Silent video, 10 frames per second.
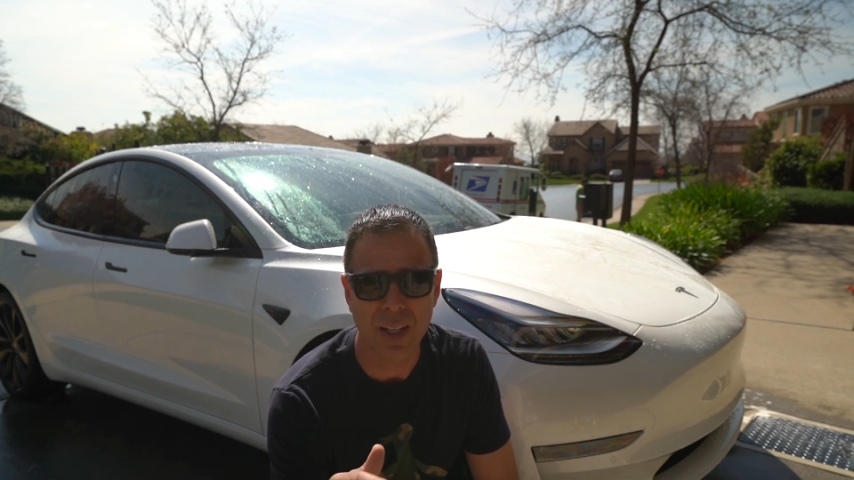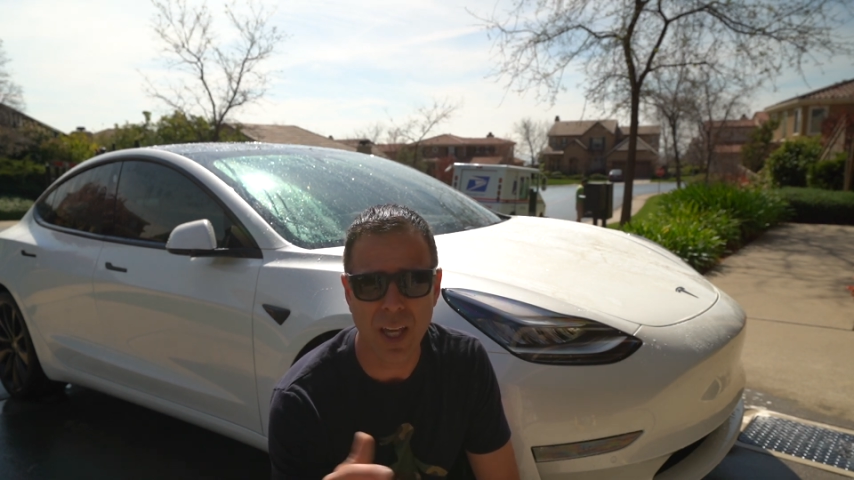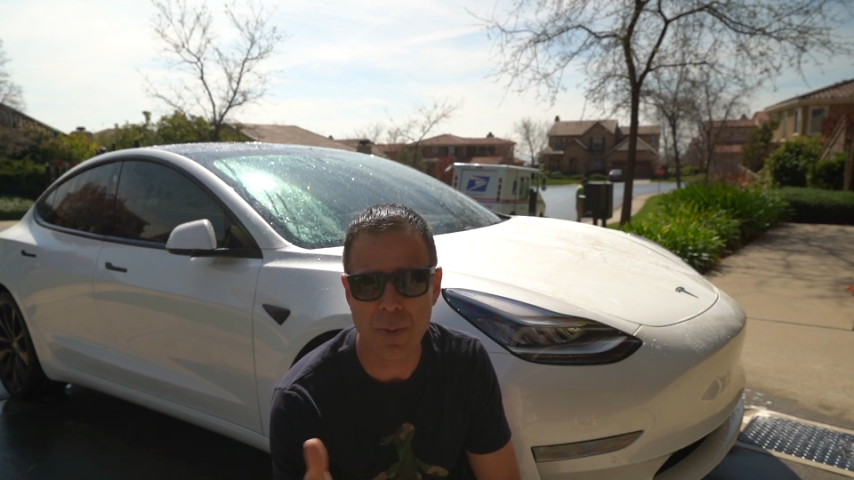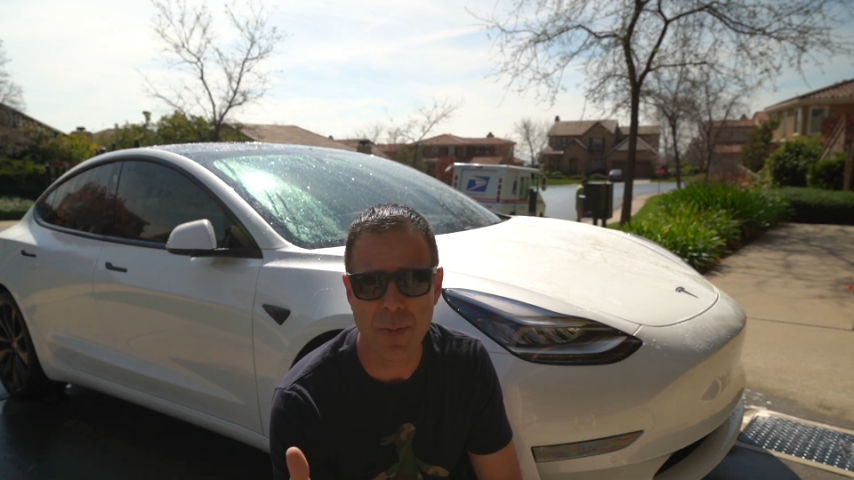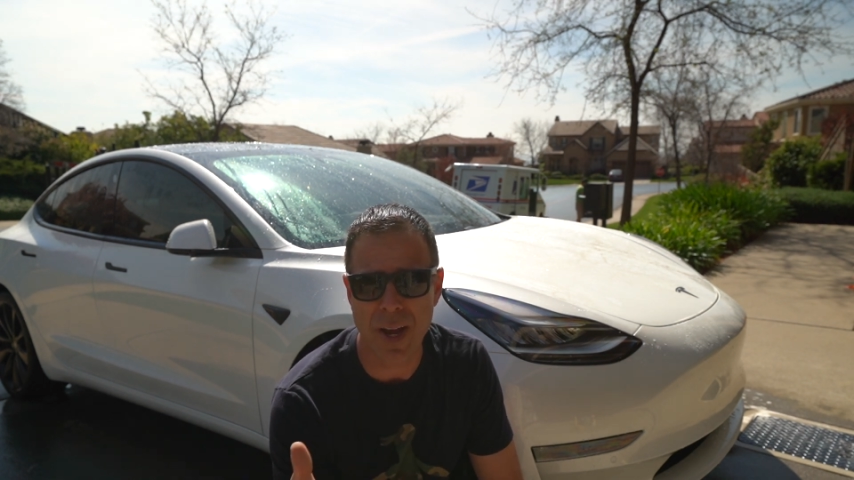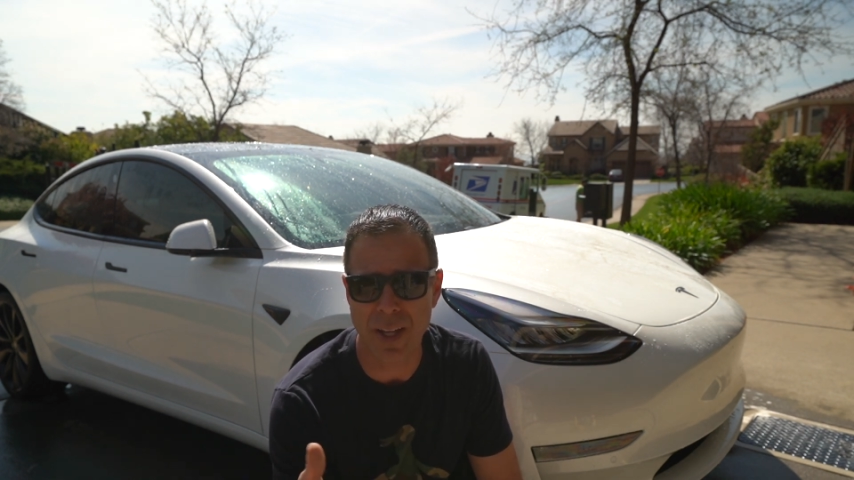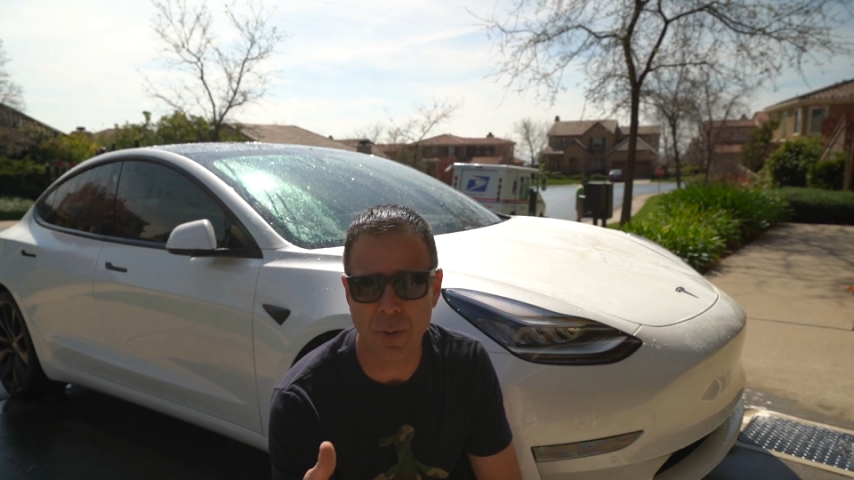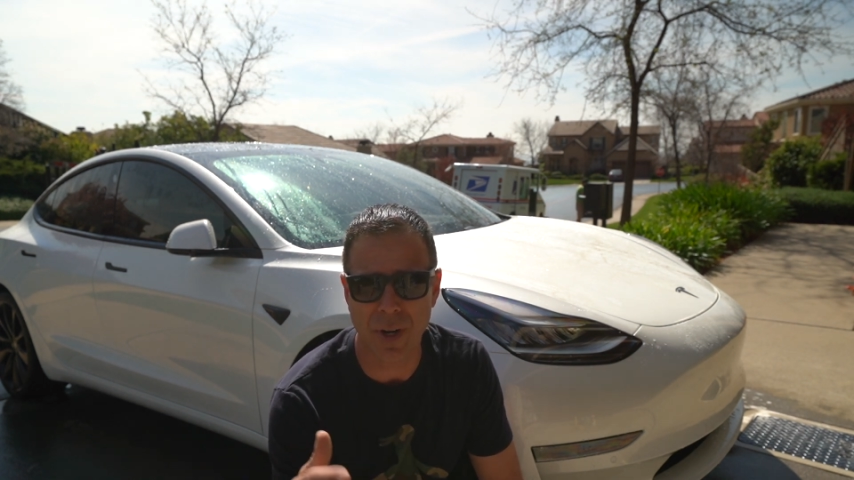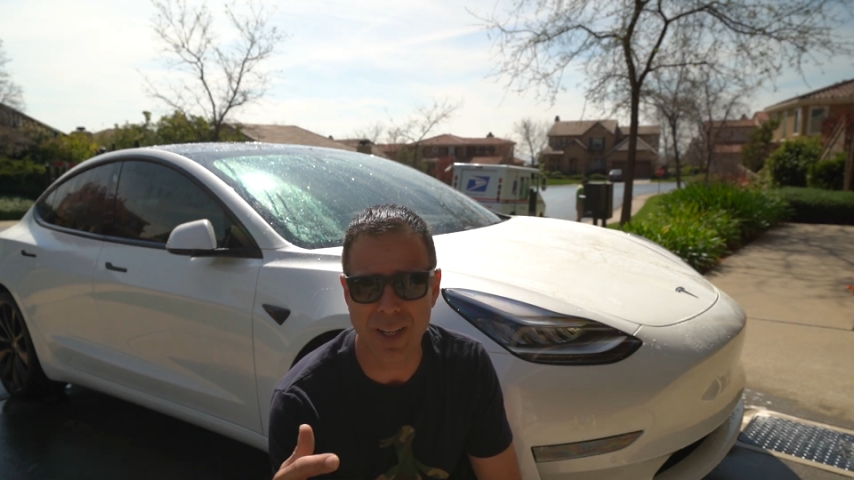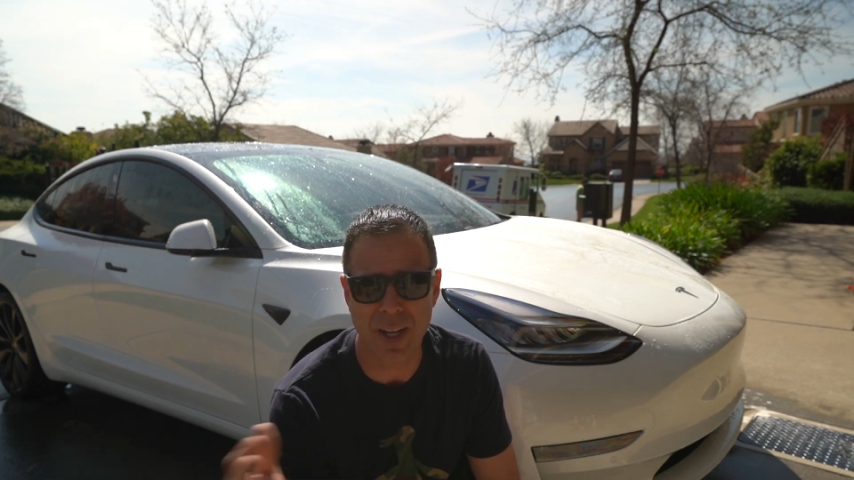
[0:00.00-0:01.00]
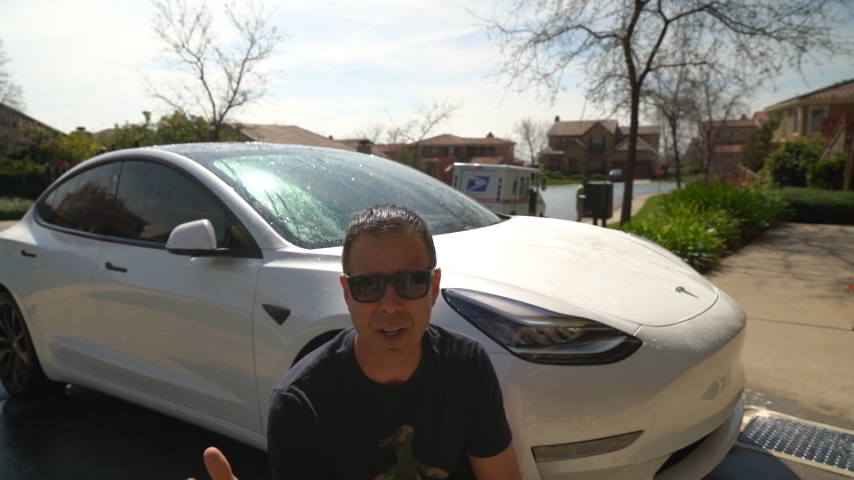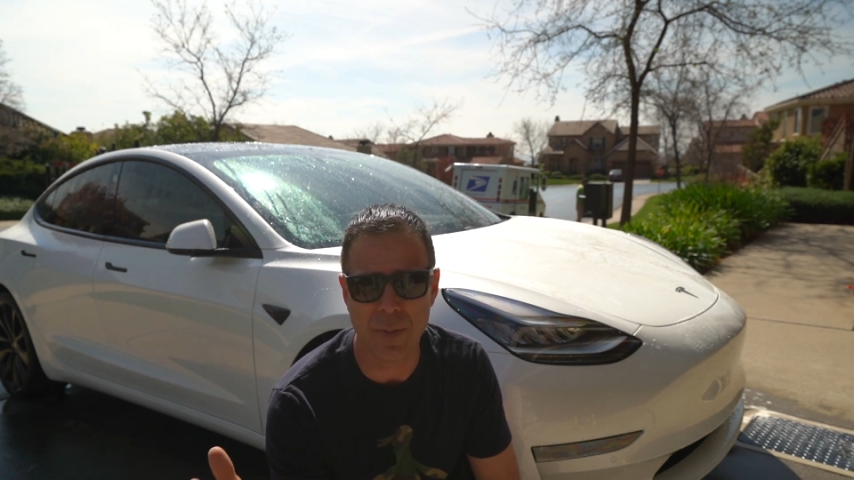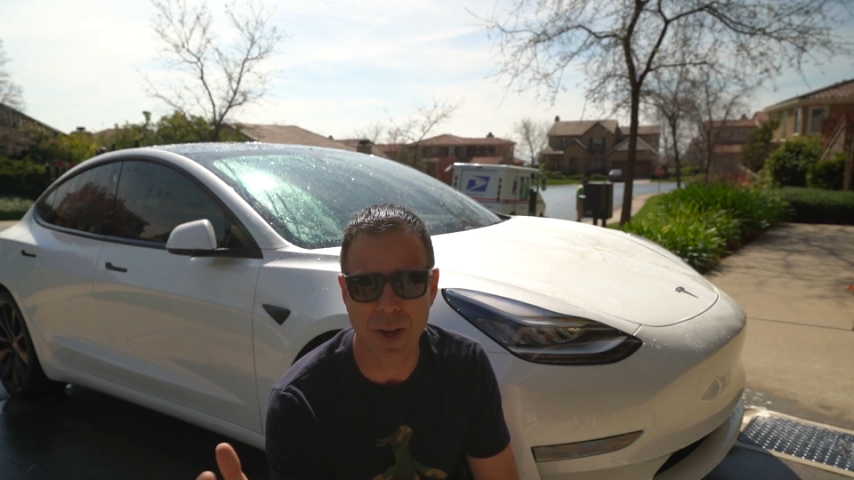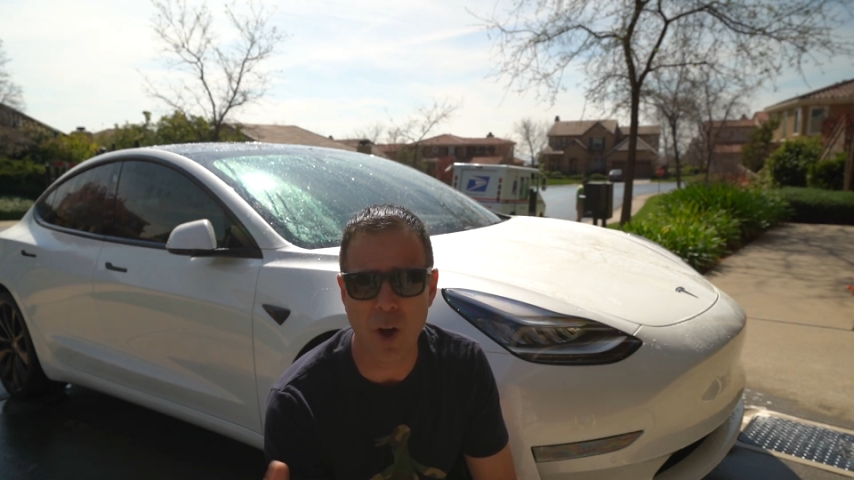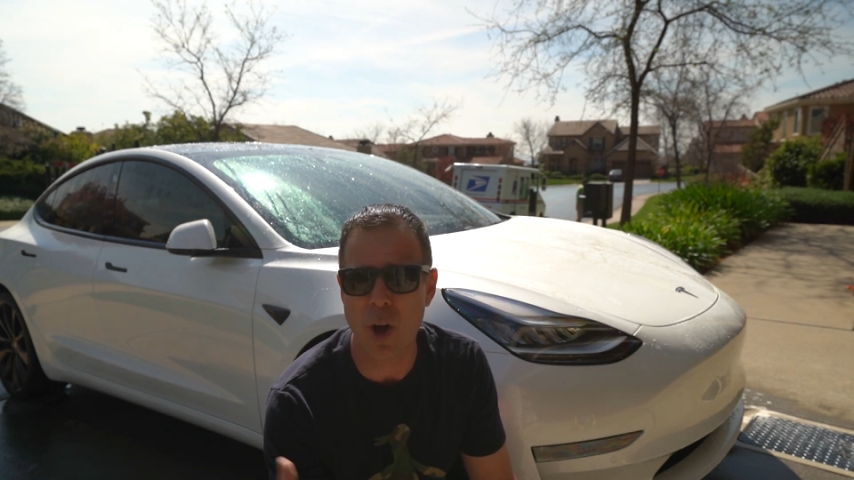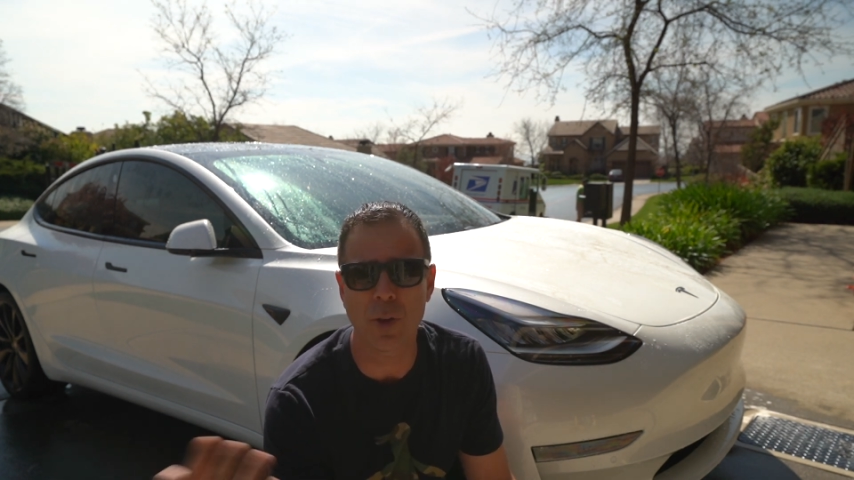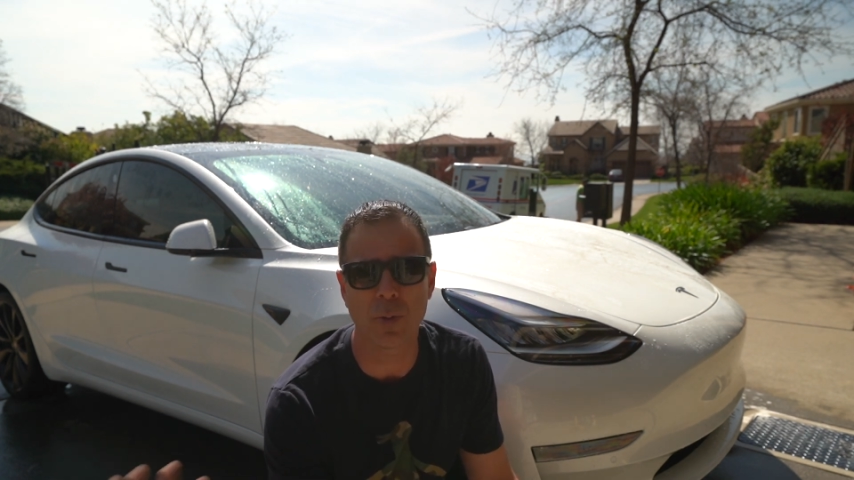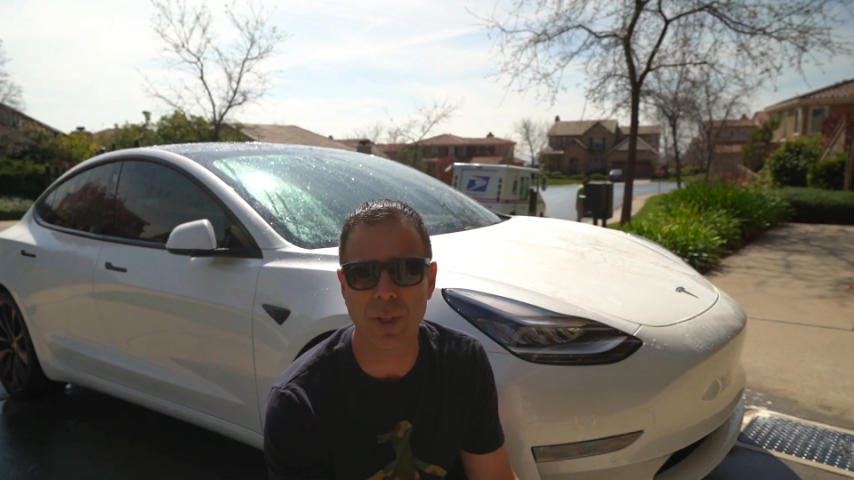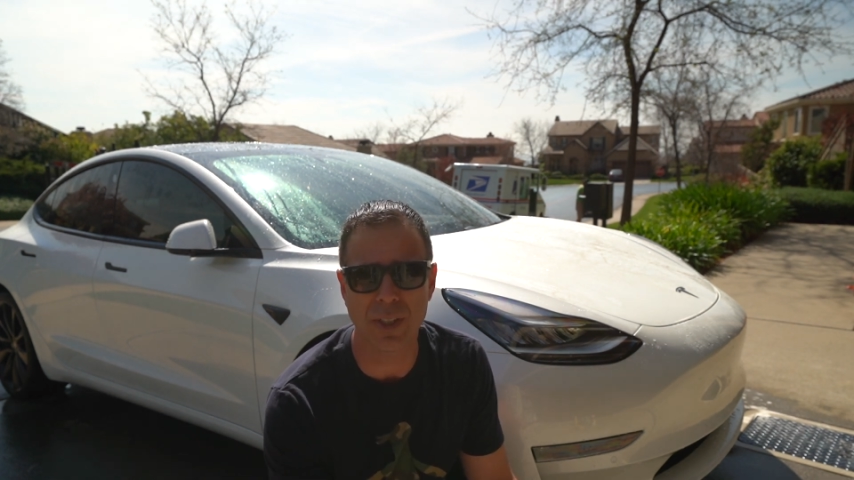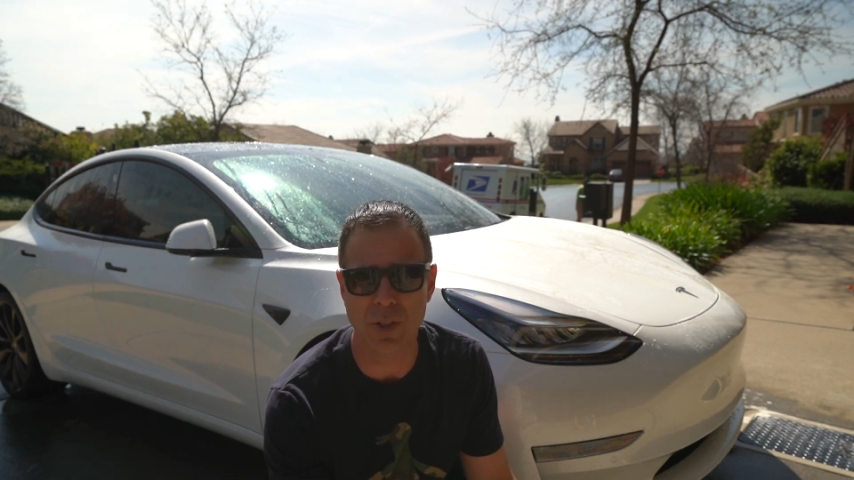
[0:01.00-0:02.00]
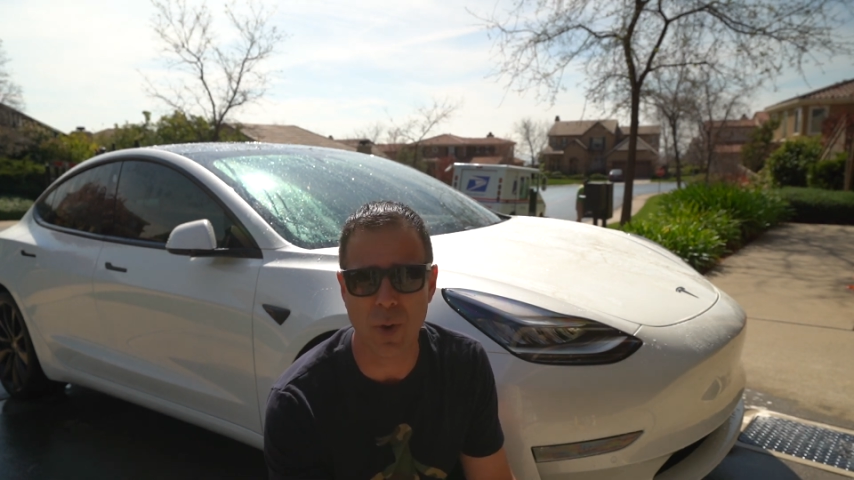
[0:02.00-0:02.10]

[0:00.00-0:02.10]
Keep in mind that when I tell you about all the reasons